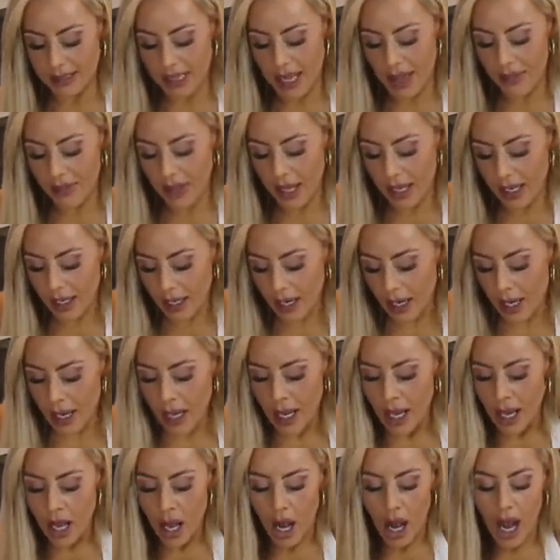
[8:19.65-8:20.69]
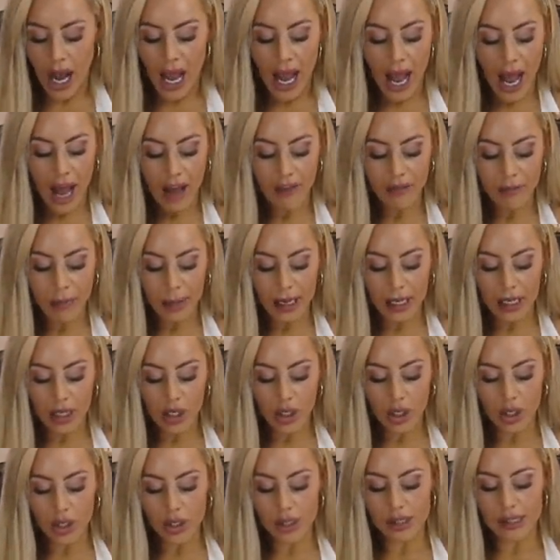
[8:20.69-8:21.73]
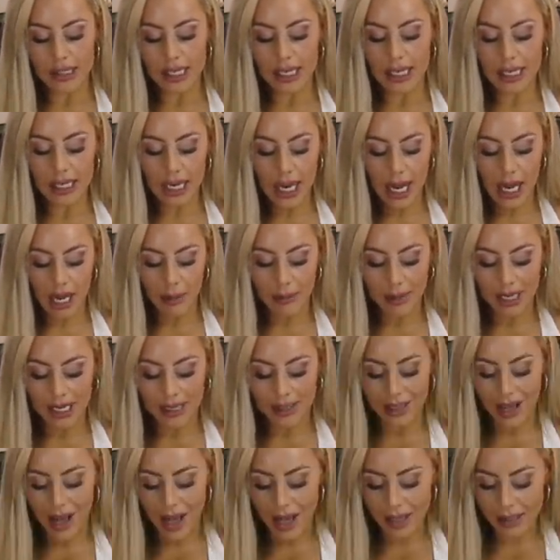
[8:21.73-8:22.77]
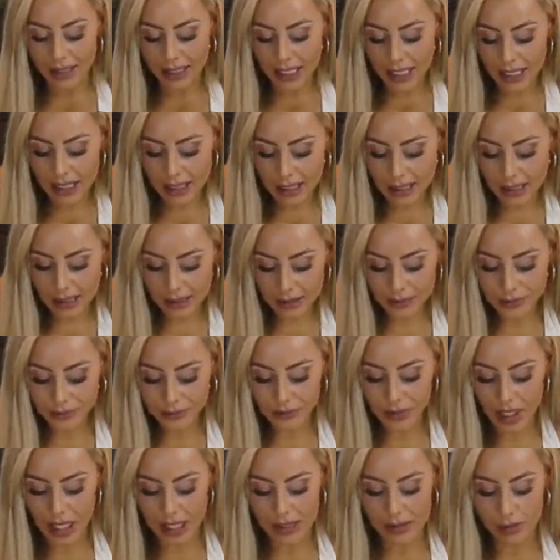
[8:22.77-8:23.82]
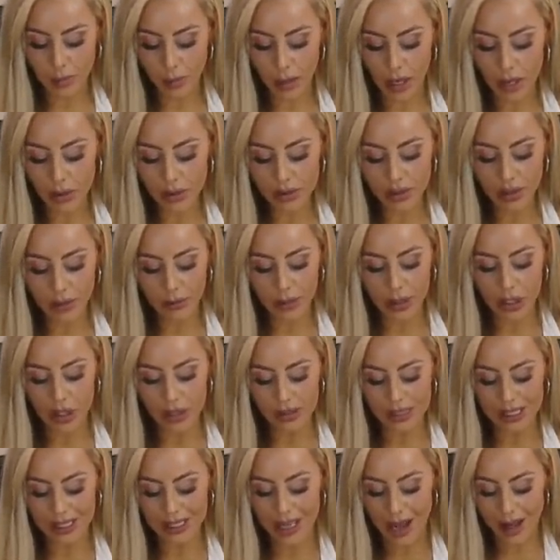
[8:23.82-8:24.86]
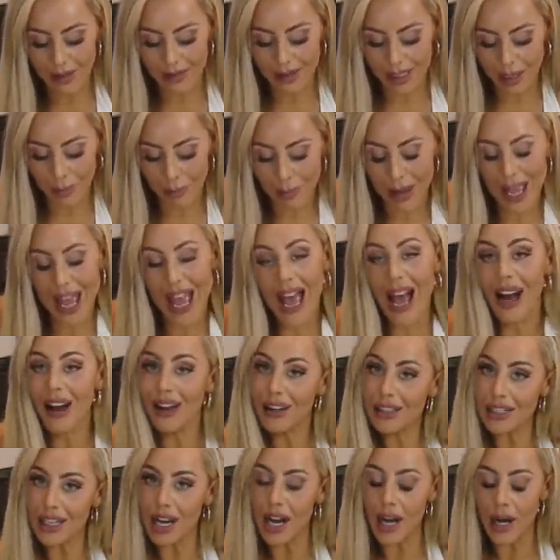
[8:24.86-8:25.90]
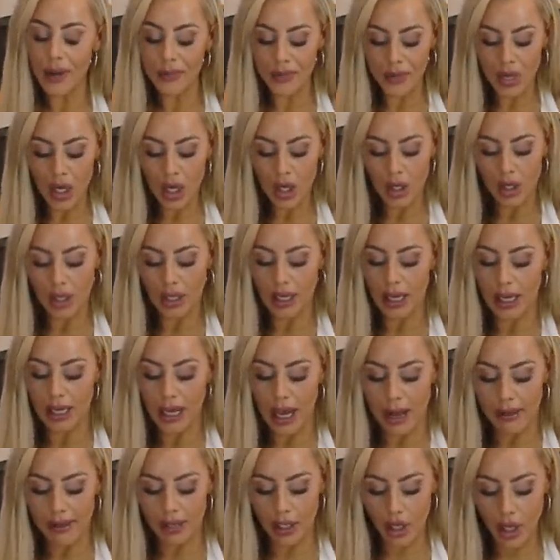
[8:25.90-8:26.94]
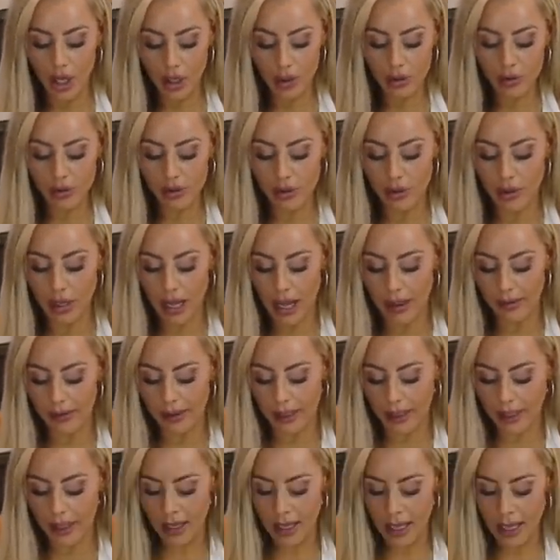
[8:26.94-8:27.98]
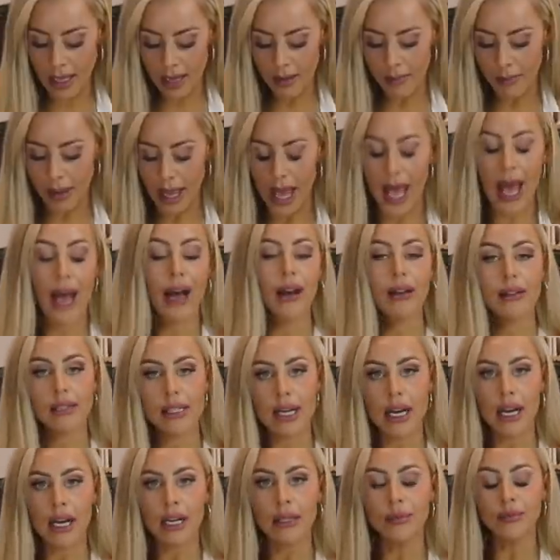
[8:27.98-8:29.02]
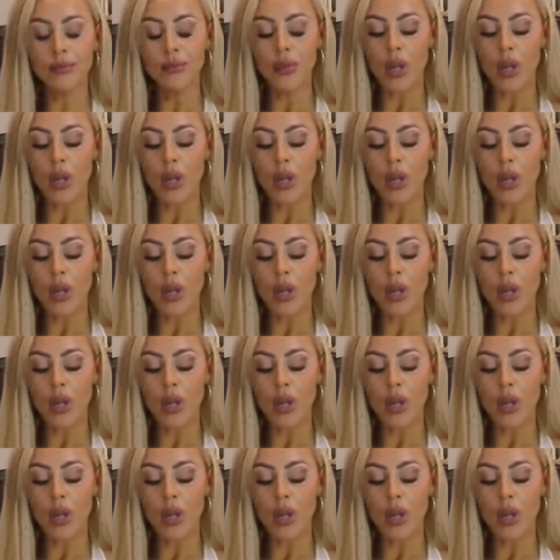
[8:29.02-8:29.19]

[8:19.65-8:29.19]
And then I have been using garlic as well. So I've been using garlic powder. You can get garlic kernels or garlic powder.